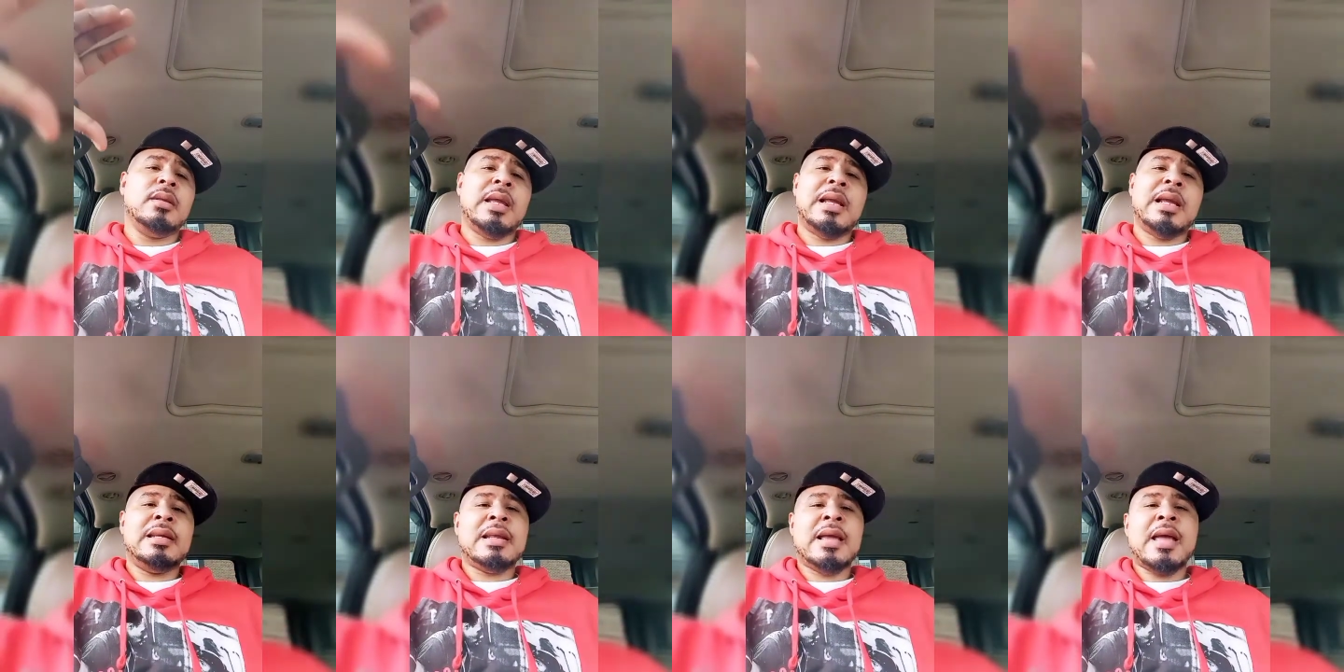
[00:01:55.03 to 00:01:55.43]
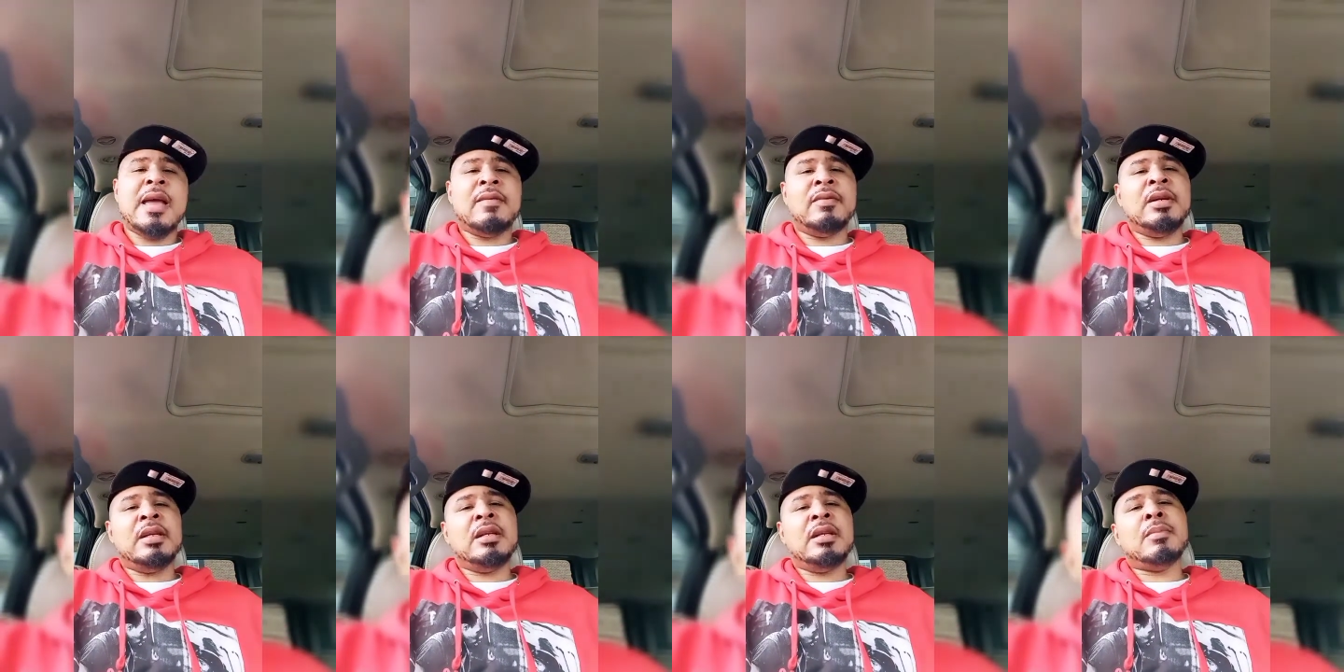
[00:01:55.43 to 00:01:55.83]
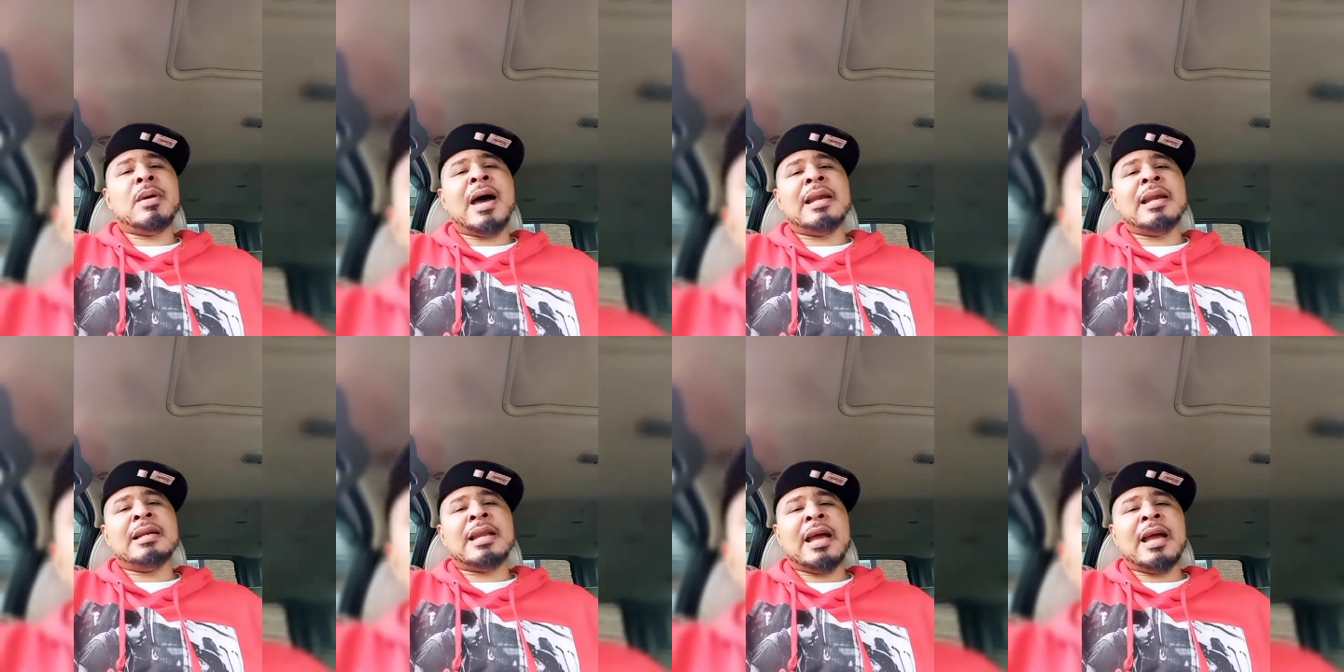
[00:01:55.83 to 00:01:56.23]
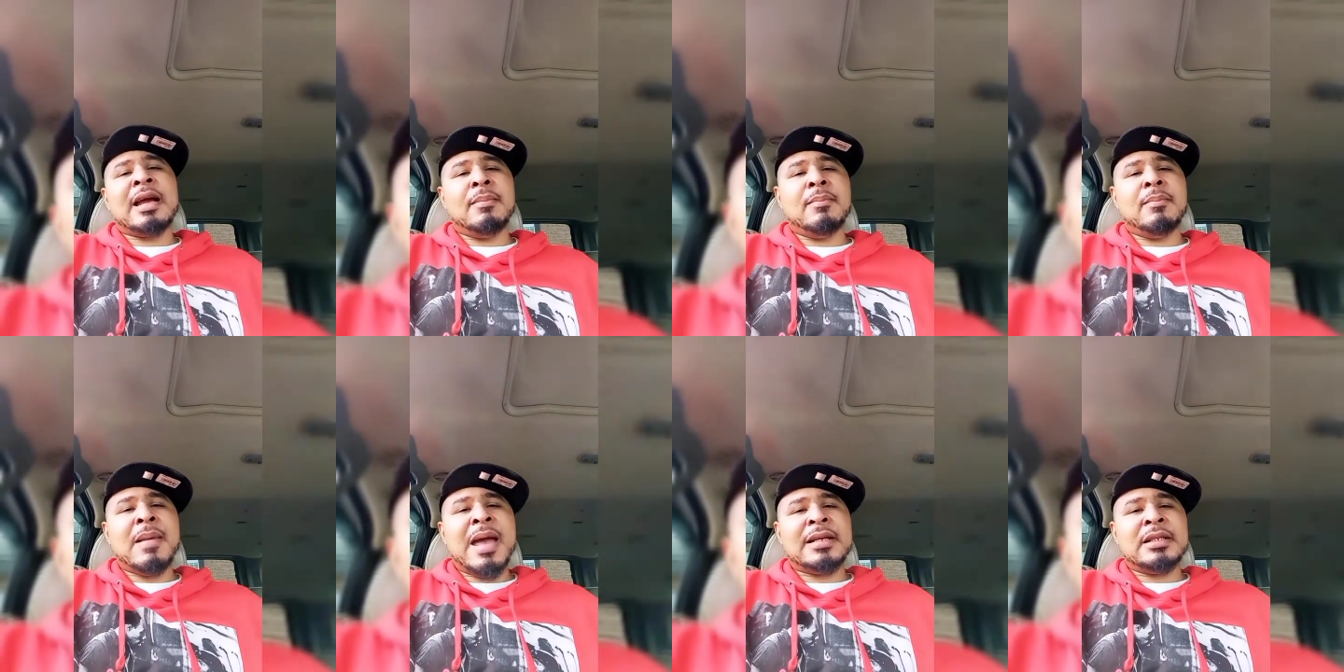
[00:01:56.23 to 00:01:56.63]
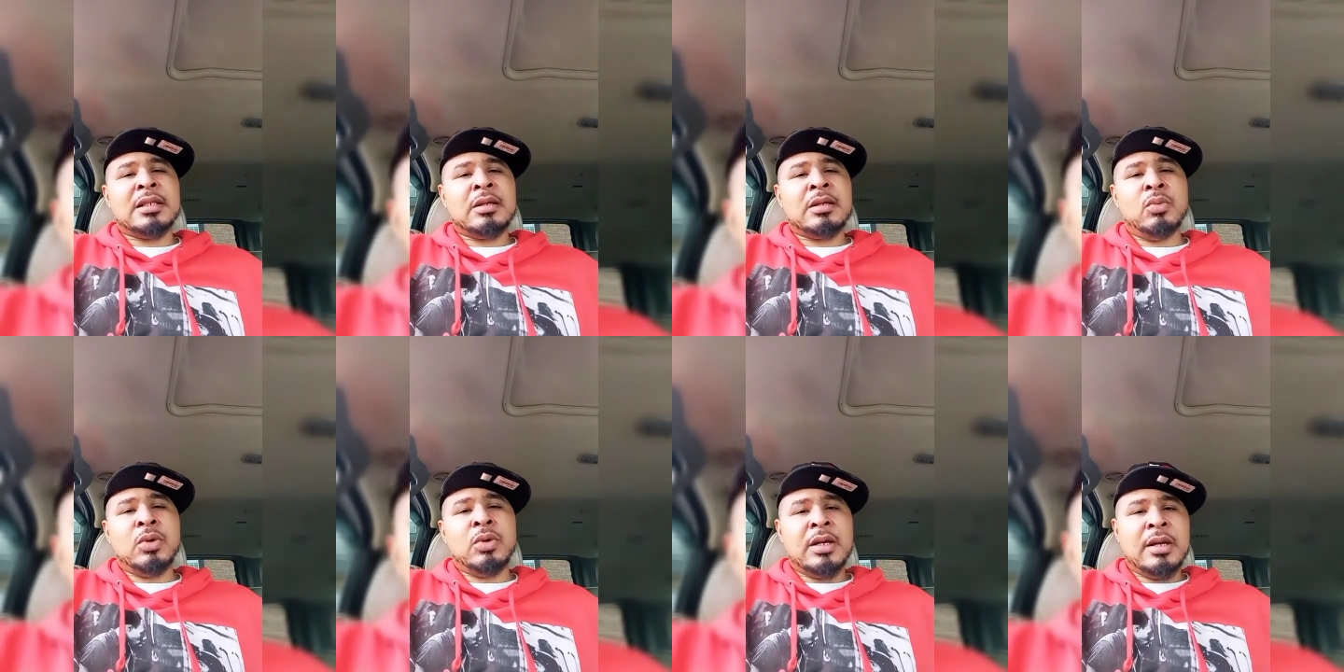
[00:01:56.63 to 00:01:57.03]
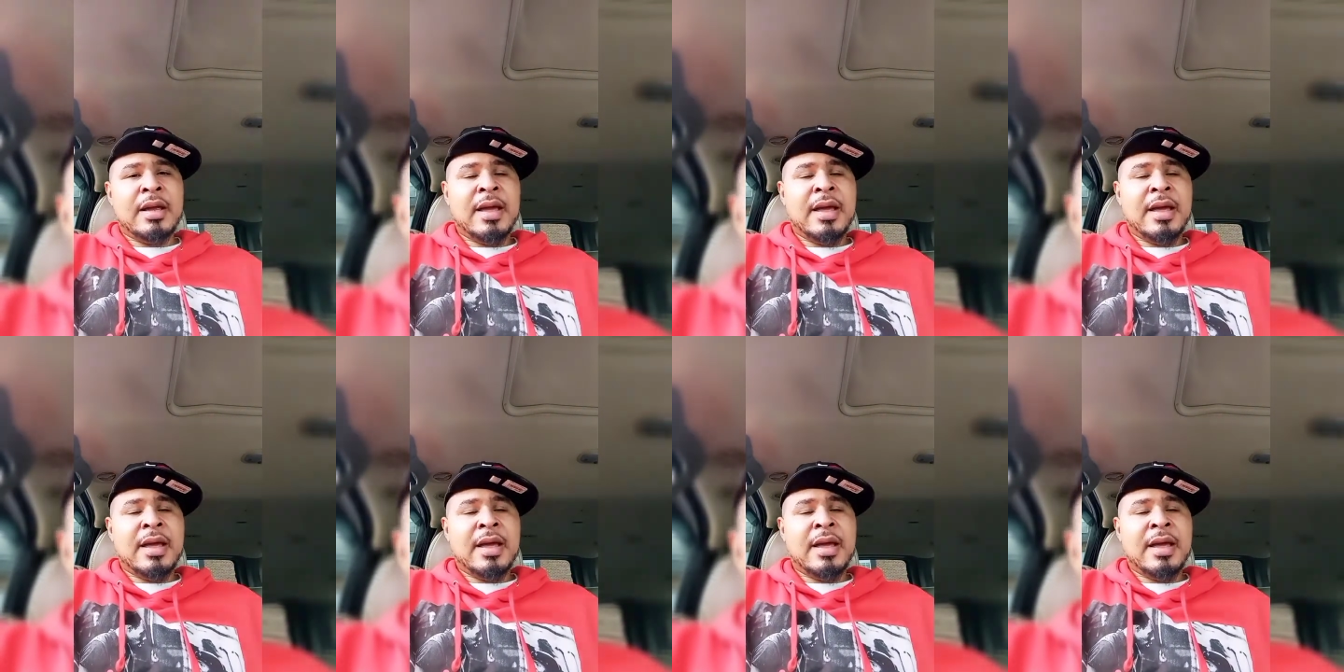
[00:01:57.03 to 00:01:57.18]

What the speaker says: they didn't have anybody that can match up with